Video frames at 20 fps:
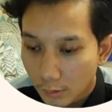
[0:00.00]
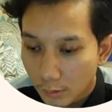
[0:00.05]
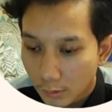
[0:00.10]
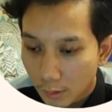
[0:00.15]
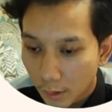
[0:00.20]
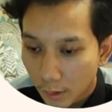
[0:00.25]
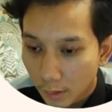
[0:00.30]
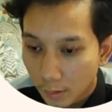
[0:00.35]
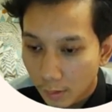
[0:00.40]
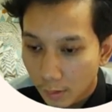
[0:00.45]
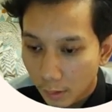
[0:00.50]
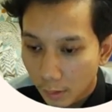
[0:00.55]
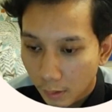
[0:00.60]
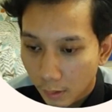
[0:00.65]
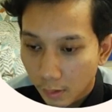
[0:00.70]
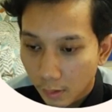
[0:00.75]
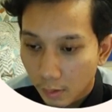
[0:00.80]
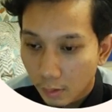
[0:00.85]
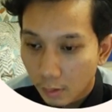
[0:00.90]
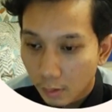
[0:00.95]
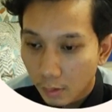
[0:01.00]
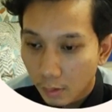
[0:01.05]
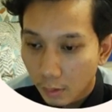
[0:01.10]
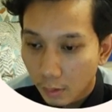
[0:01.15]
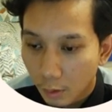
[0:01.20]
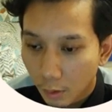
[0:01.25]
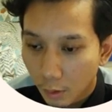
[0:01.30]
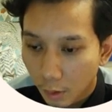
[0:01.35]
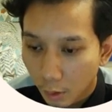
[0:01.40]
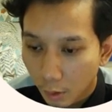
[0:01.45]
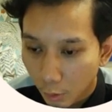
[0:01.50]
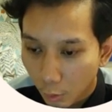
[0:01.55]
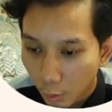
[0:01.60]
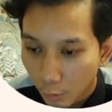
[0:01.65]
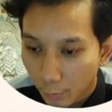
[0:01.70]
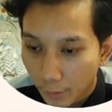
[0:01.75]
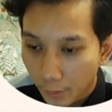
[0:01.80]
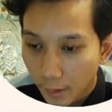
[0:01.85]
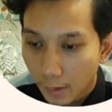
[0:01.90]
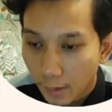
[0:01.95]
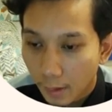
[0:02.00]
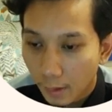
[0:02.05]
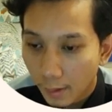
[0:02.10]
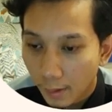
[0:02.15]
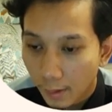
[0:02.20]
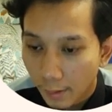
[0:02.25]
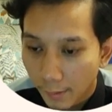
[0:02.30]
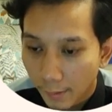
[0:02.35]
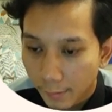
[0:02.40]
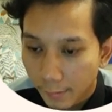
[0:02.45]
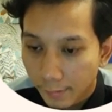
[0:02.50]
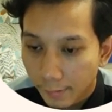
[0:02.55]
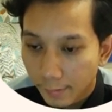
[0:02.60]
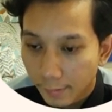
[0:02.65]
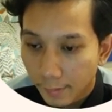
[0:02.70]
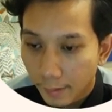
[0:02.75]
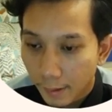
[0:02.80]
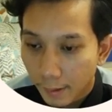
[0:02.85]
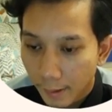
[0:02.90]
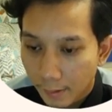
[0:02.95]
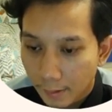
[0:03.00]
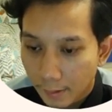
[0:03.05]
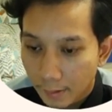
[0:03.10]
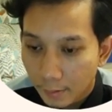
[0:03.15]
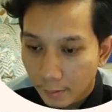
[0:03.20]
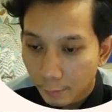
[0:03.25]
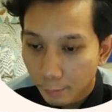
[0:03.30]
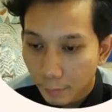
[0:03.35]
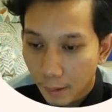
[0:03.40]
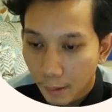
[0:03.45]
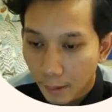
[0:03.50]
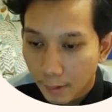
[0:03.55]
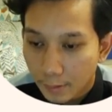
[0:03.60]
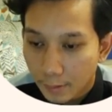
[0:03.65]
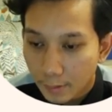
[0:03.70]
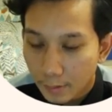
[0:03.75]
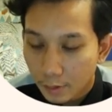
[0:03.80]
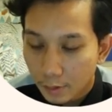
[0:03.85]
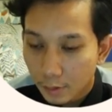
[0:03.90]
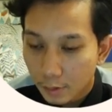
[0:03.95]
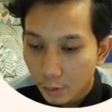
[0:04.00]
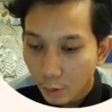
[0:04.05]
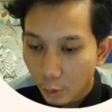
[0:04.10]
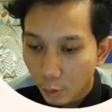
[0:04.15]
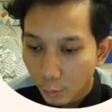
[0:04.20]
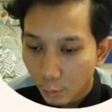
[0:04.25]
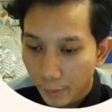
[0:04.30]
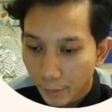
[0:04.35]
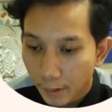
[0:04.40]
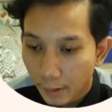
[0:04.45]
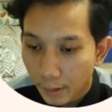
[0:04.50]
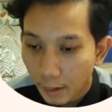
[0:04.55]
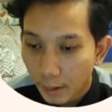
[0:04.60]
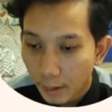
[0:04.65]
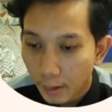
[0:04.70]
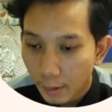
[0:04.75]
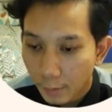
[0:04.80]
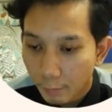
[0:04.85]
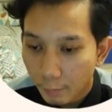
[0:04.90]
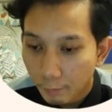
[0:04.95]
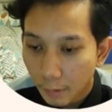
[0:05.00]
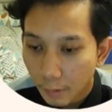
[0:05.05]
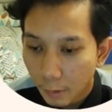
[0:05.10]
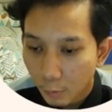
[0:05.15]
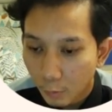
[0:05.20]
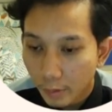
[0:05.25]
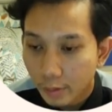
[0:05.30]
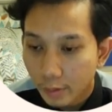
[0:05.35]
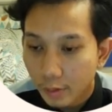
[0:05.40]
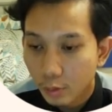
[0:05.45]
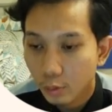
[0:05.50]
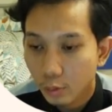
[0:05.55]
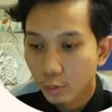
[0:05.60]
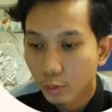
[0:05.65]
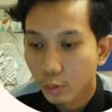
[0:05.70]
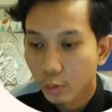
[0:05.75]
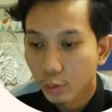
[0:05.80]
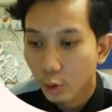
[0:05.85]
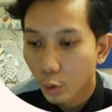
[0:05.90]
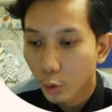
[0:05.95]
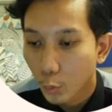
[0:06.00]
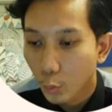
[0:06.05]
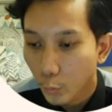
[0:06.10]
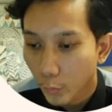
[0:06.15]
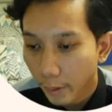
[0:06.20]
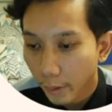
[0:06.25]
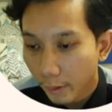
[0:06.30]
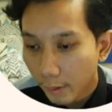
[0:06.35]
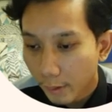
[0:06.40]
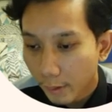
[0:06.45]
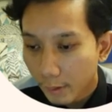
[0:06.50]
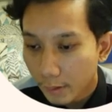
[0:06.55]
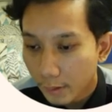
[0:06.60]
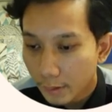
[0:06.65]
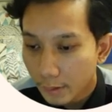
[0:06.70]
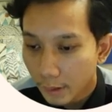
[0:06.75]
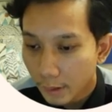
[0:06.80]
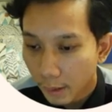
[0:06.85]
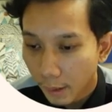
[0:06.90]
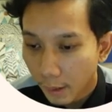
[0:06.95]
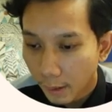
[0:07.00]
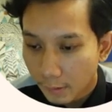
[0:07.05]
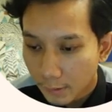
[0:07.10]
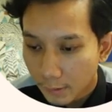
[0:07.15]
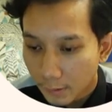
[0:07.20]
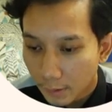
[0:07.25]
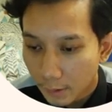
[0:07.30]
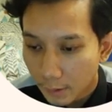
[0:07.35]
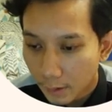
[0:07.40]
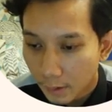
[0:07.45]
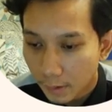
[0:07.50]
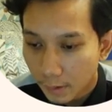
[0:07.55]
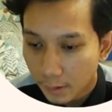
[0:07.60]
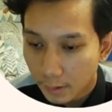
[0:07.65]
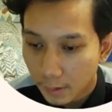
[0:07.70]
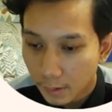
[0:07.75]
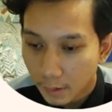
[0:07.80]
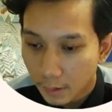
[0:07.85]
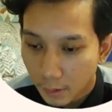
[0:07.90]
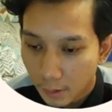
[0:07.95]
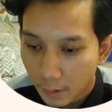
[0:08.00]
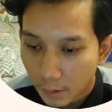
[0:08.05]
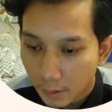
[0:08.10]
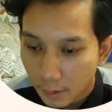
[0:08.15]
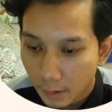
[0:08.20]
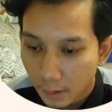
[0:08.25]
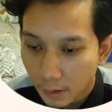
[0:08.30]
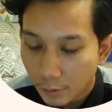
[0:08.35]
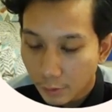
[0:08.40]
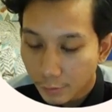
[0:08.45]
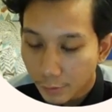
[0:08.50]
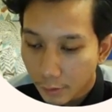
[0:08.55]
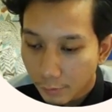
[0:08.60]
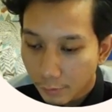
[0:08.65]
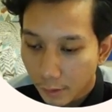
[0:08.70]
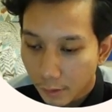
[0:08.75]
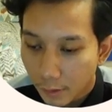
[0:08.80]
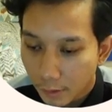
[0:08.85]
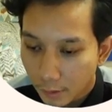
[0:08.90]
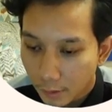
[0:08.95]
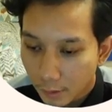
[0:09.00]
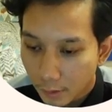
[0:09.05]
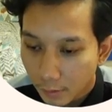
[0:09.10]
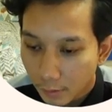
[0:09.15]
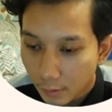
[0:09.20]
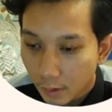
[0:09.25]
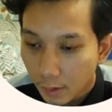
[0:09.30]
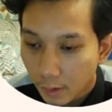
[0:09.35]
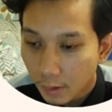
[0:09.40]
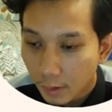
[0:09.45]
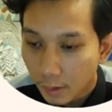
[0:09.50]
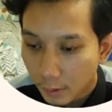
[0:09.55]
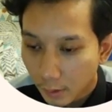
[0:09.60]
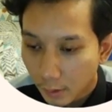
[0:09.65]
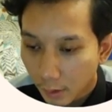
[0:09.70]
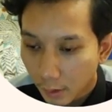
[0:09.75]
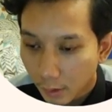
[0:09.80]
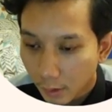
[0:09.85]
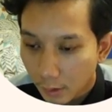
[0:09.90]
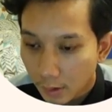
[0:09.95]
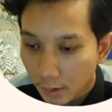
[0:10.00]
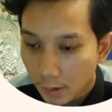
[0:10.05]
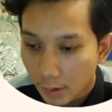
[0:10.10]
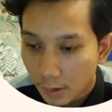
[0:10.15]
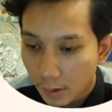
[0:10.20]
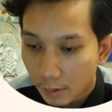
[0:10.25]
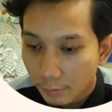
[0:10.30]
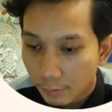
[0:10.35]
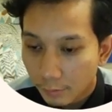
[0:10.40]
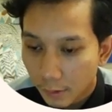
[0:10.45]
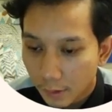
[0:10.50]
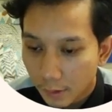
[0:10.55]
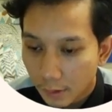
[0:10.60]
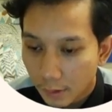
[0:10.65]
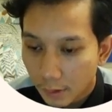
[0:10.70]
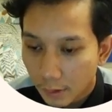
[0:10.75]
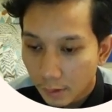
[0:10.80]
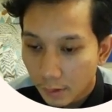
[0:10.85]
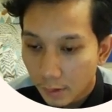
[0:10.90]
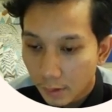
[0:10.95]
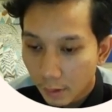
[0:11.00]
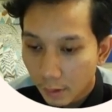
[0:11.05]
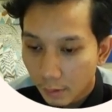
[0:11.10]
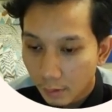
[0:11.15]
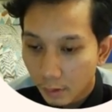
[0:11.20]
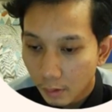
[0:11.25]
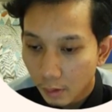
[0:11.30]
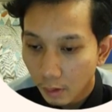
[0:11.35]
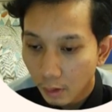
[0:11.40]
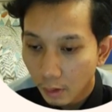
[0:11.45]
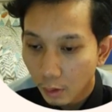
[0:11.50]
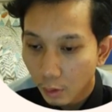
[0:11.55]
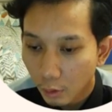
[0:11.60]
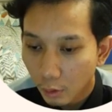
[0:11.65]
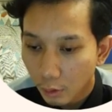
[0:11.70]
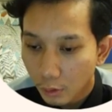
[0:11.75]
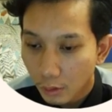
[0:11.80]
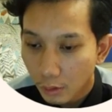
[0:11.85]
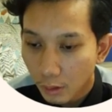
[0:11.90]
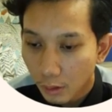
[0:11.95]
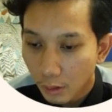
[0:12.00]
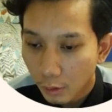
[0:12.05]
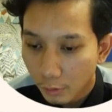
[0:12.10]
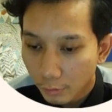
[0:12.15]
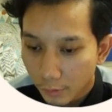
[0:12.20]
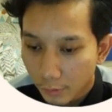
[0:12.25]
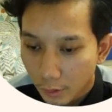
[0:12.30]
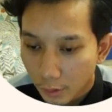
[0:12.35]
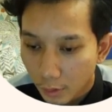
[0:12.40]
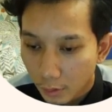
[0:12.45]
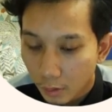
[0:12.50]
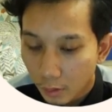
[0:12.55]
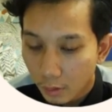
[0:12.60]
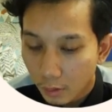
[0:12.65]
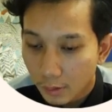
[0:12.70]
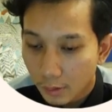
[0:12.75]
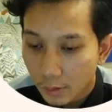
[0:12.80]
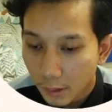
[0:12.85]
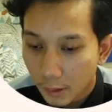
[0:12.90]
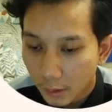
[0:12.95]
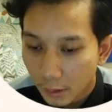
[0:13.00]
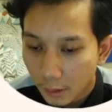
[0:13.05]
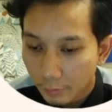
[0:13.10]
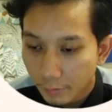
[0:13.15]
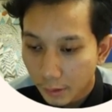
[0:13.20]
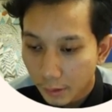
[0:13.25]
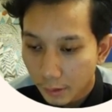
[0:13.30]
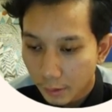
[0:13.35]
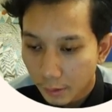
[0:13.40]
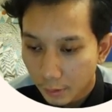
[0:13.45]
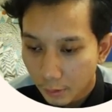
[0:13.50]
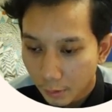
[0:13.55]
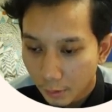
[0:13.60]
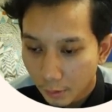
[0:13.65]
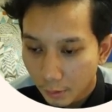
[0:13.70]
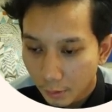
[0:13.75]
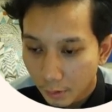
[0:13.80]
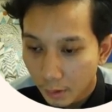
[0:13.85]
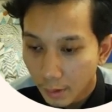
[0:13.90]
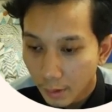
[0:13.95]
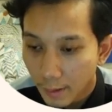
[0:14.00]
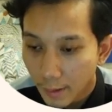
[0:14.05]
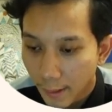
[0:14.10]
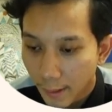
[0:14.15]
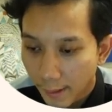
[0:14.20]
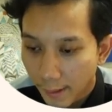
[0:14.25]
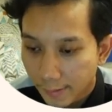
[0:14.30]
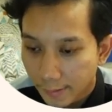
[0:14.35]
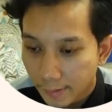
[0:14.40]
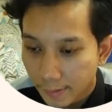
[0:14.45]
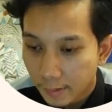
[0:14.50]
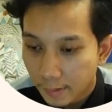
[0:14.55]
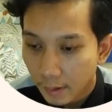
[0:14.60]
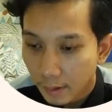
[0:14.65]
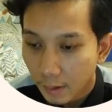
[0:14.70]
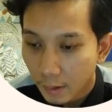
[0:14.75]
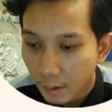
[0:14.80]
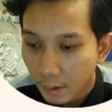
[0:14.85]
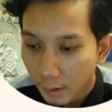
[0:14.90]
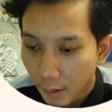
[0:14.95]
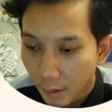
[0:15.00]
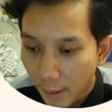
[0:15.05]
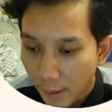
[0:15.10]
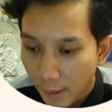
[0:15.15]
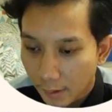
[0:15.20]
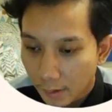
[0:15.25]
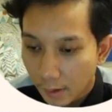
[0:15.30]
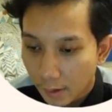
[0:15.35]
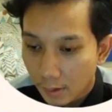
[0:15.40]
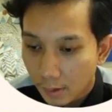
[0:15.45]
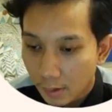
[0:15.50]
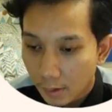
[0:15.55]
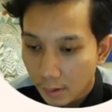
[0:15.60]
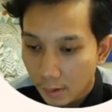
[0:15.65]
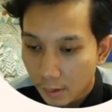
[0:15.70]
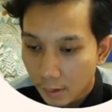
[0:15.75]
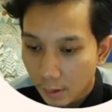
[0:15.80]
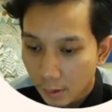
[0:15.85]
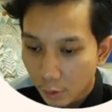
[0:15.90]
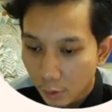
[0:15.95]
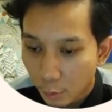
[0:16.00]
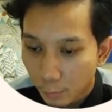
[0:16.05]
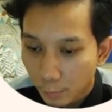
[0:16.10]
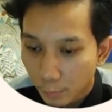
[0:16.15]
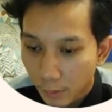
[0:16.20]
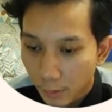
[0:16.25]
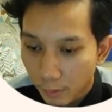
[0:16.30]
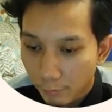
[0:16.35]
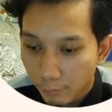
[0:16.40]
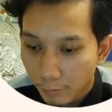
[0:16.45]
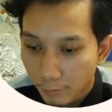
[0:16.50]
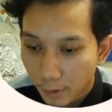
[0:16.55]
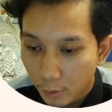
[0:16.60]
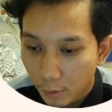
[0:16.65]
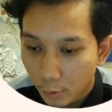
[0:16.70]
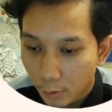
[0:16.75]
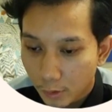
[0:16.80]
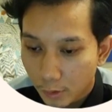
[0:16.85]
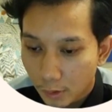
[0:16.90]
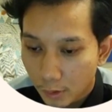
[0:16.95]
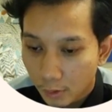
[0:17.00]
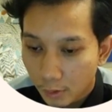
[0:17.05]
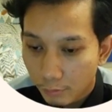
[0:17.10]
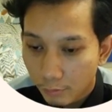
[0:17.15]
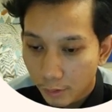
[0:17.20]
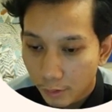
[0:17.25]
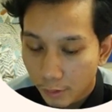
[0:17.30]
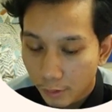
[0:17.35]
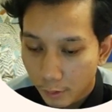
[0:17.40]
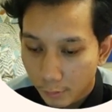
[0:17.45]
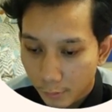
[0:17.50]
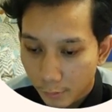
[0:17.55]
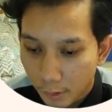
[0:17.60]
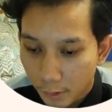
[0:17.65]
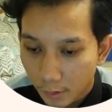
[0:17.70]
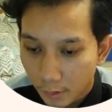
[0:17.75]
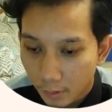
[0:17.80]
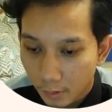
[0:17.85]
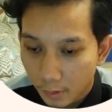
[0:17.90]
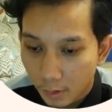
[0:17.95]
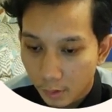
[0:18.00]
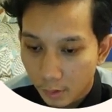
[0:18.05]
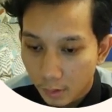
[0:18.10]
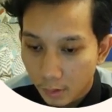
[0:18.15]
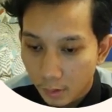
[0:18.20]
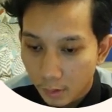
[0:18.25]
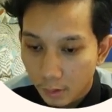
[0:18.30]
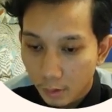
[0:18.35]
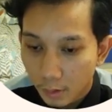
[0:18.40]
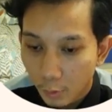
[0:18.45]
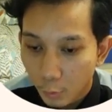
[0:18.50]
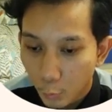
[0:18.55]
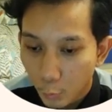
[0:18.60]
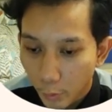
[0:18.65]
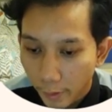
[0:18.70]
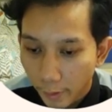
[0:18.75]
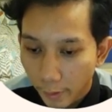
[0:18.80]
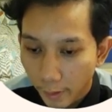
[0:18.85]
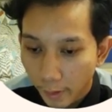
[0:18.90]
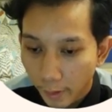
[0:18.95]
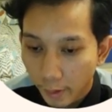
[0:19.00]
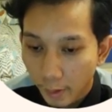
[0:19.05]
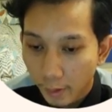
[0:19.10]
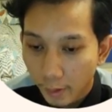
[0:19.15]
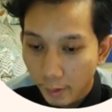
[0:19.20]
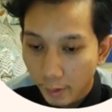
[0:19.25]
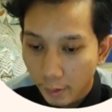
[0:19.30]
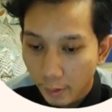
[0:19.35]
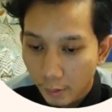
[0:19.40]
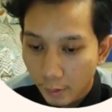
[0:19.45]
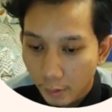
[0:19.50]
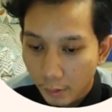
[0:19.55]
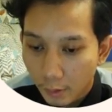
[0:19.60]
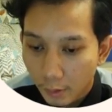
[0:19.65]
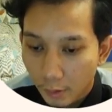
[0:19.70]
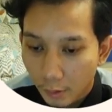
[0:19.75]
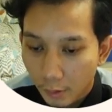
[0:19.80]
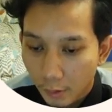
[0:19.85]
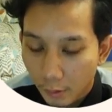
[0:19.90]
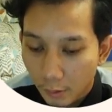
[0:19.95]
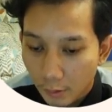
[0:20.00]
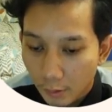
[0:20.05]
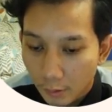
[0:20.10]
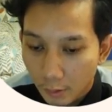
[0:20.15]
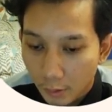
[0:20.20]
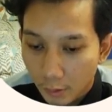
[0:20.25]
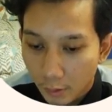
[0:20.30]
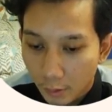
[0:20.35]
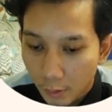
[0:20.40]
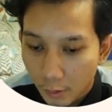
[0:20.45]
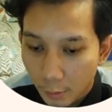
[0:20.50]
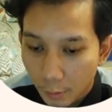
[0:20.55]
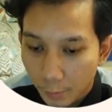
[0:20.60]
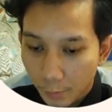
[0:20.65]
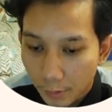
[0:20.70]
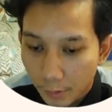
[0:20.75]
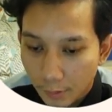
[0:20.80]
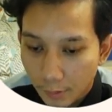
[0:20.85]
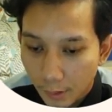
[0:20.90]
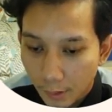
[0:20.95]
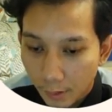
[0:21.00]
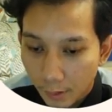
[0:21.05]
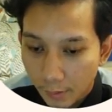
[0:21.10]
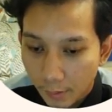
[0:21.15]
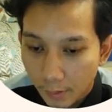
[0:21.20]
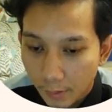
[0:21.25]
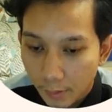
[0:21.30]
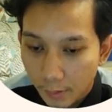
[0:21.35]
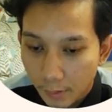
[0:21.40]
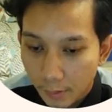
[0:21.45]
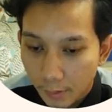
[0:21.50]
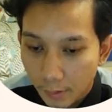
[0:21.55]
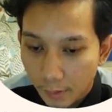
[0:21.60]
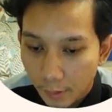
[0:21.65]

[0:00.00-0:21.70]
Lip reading: zeta omega n s plus omega n power 2, where js is the transfer function, k is the function gain or overall scaling factor, s s is the complex frequency variable, where represent the